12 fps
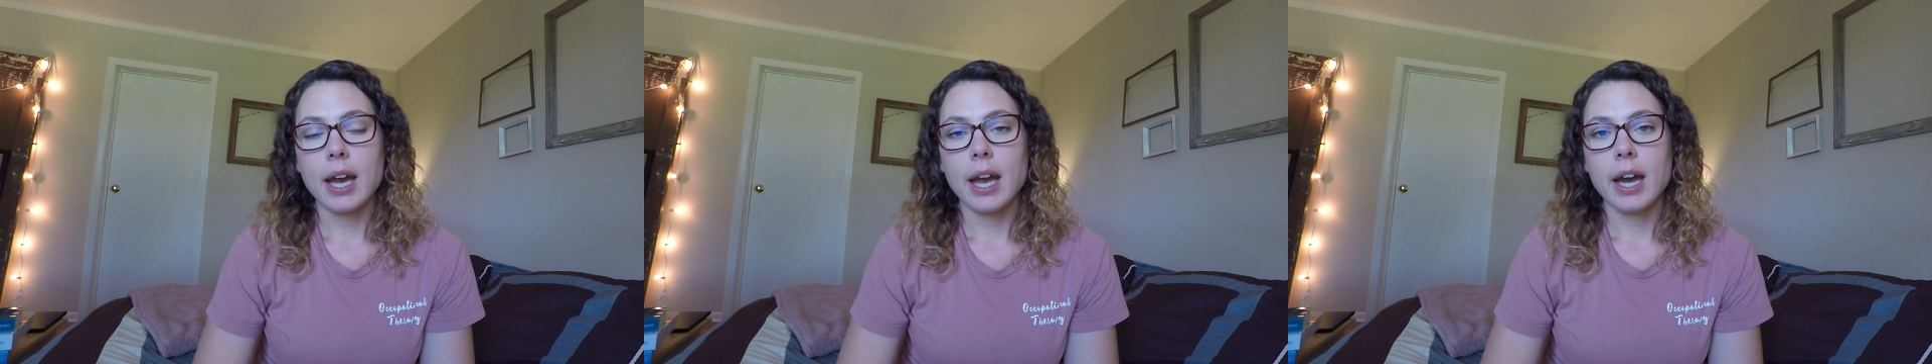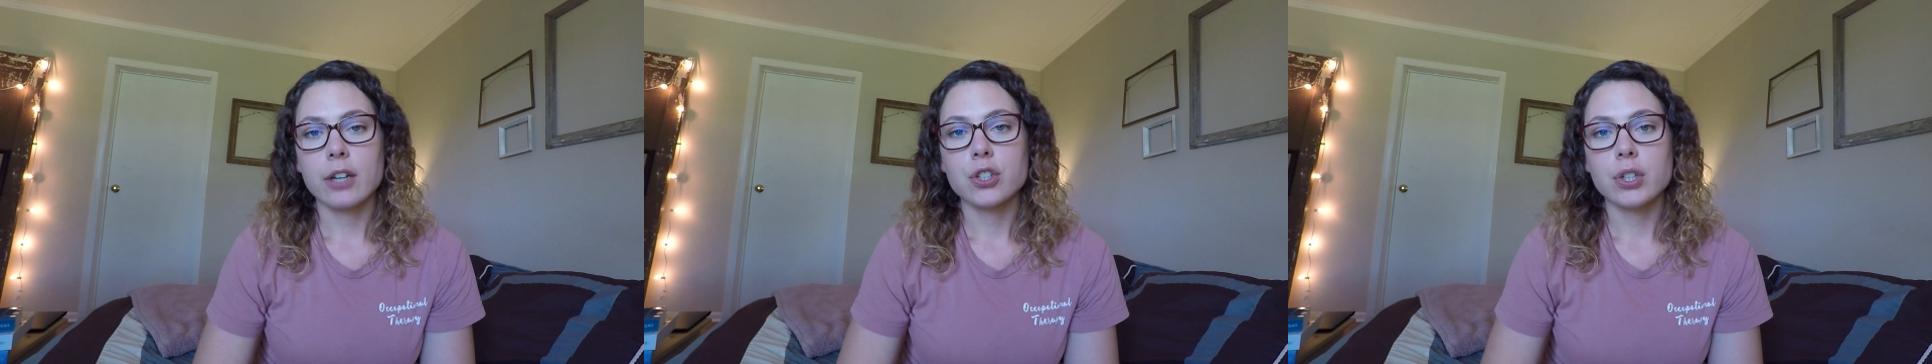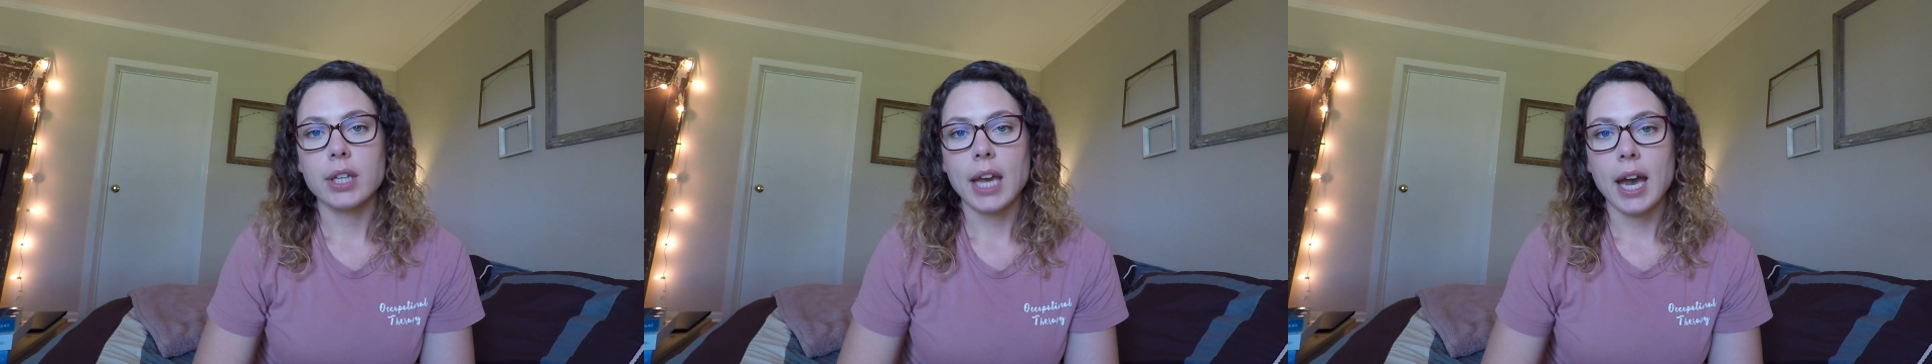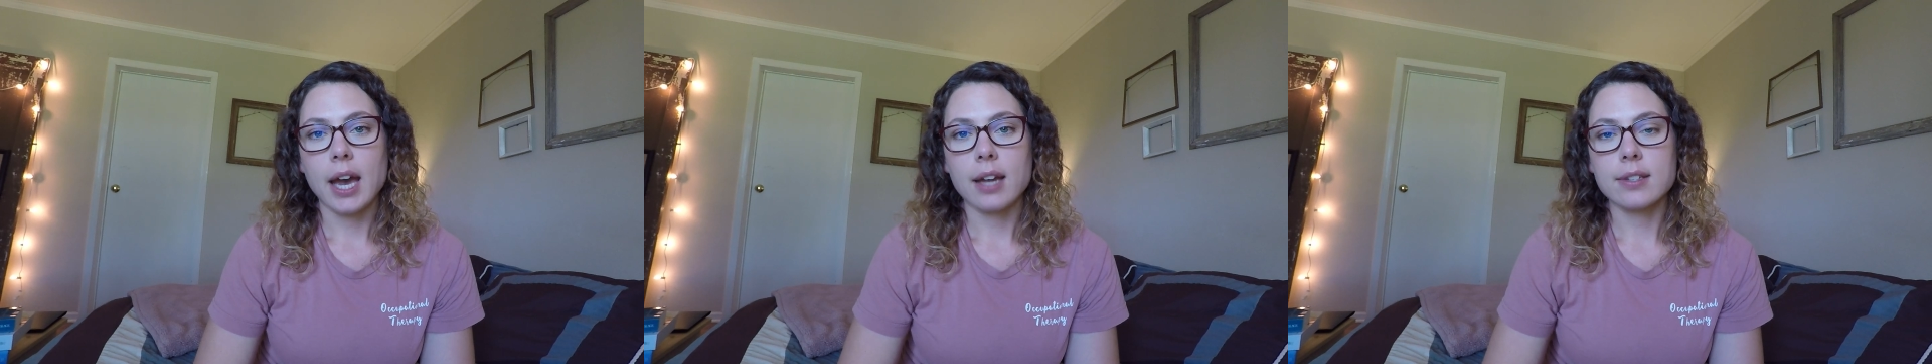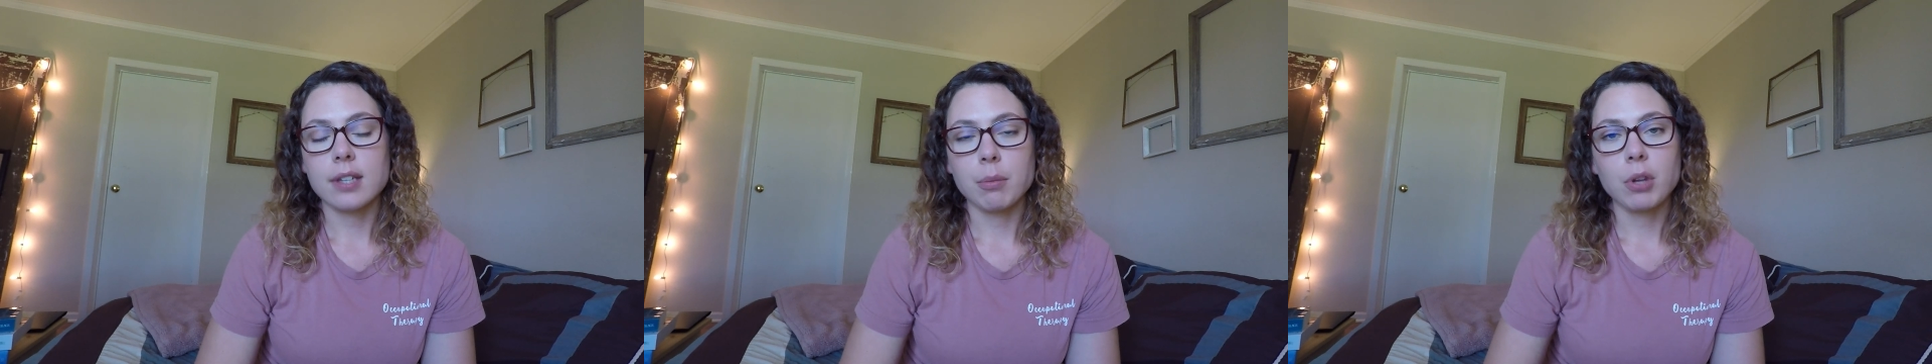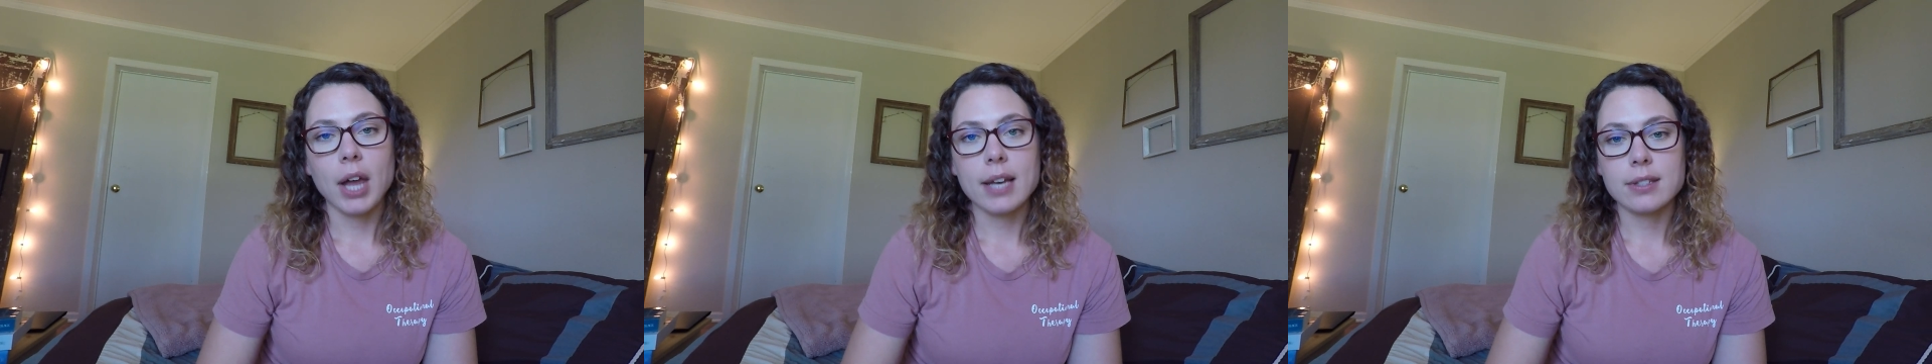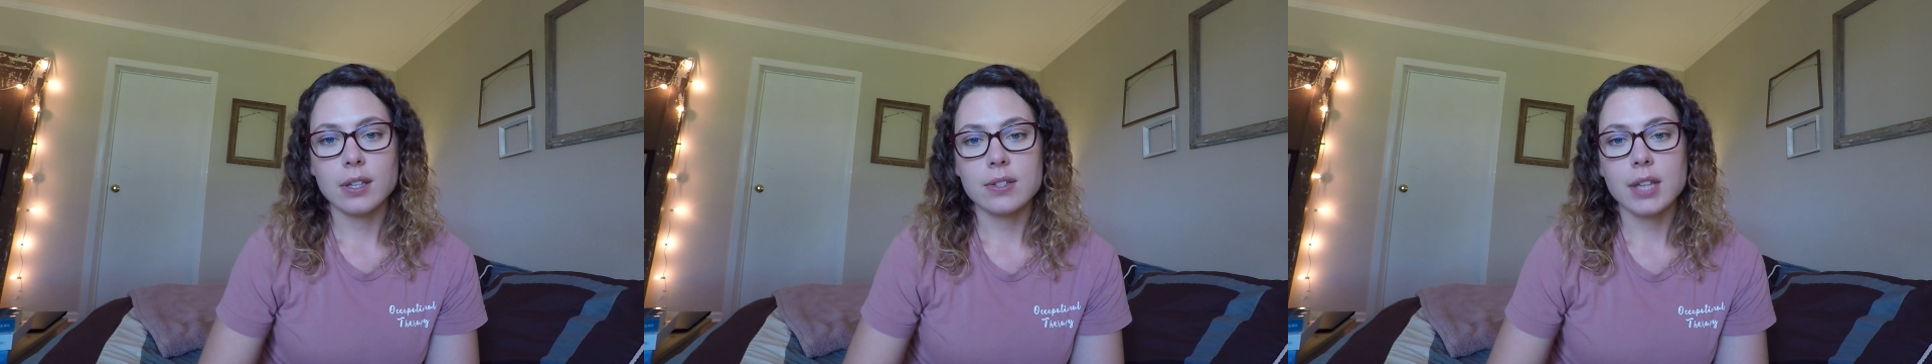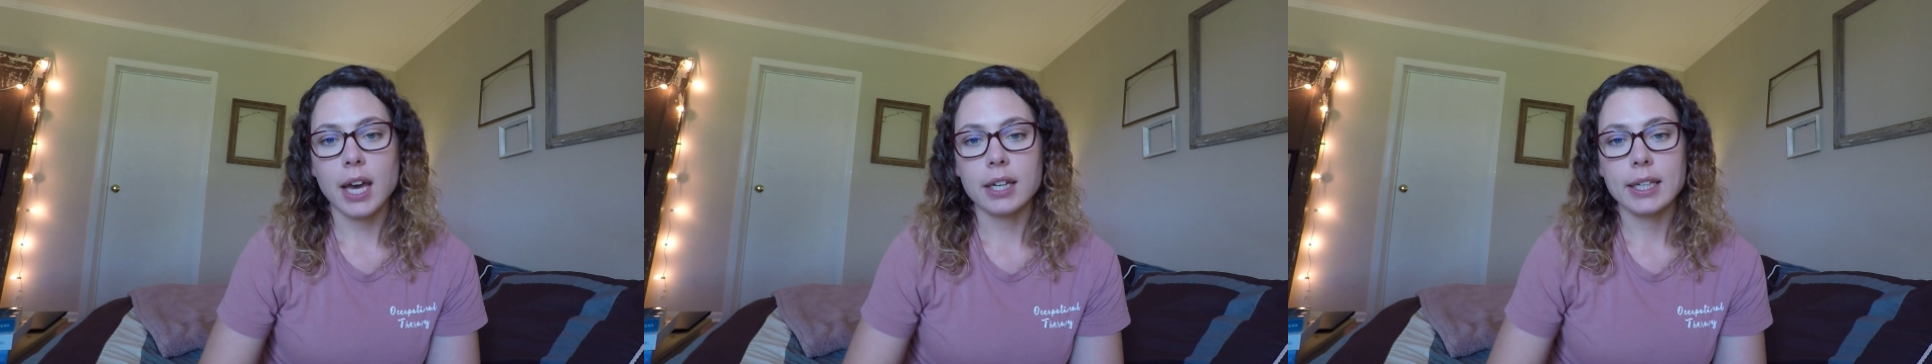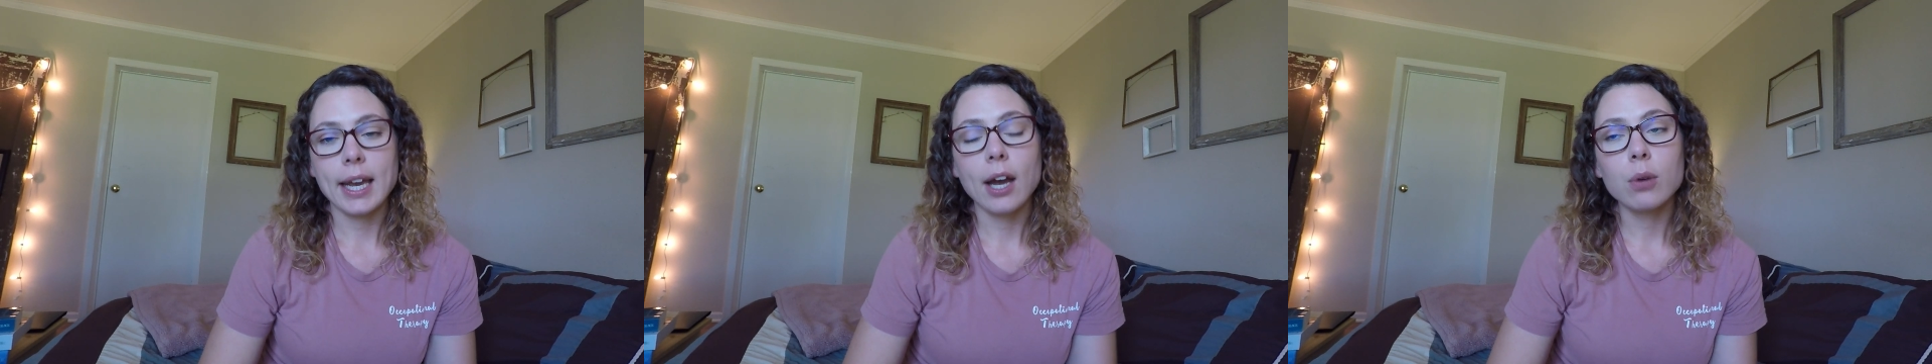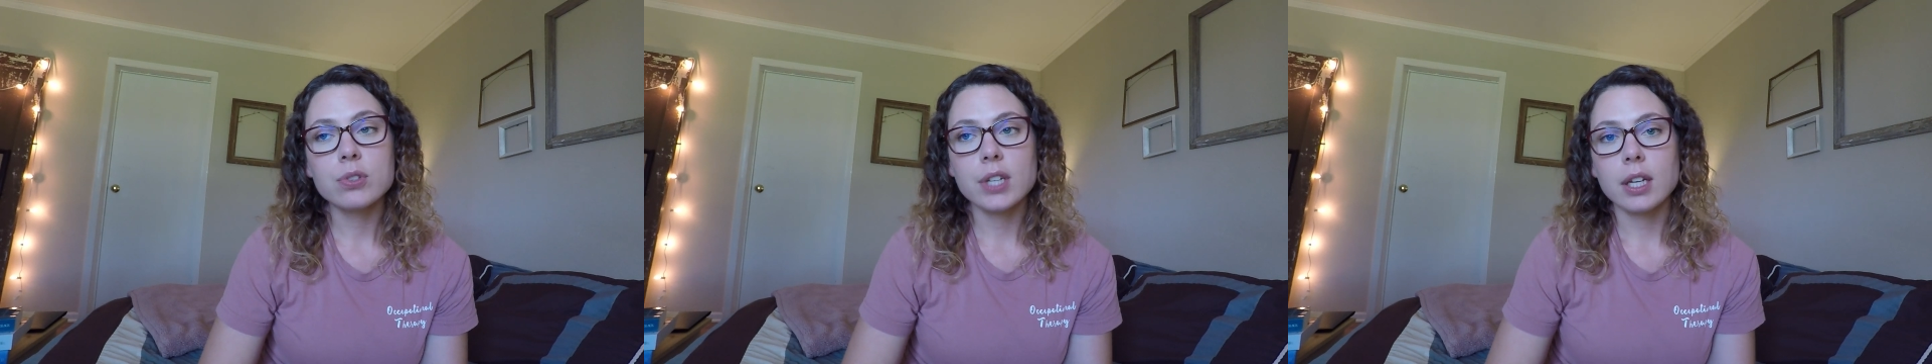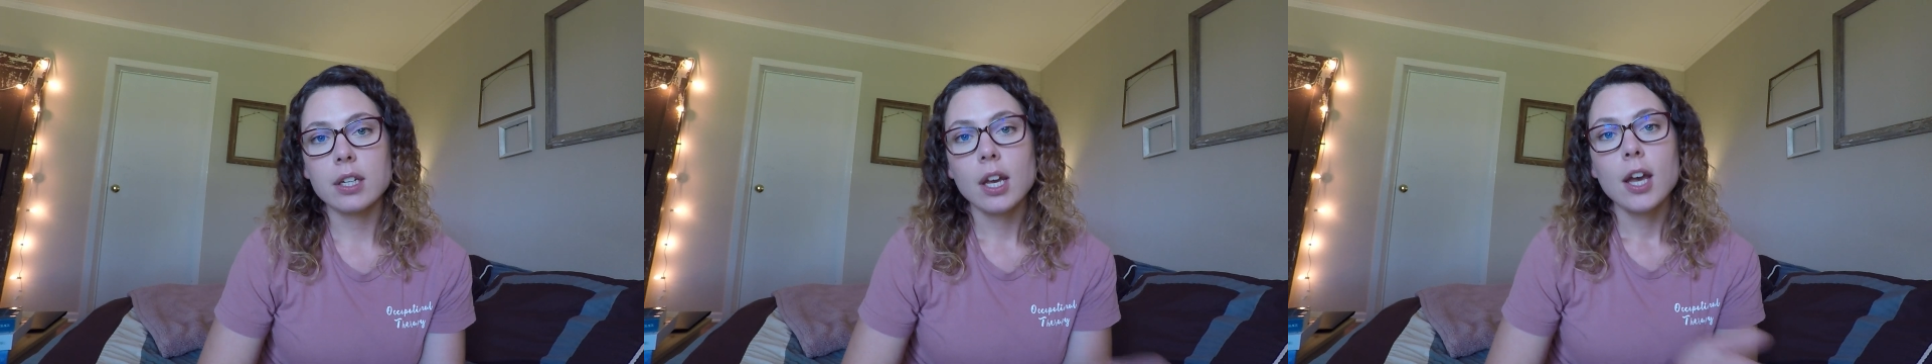I actually had some classes that counted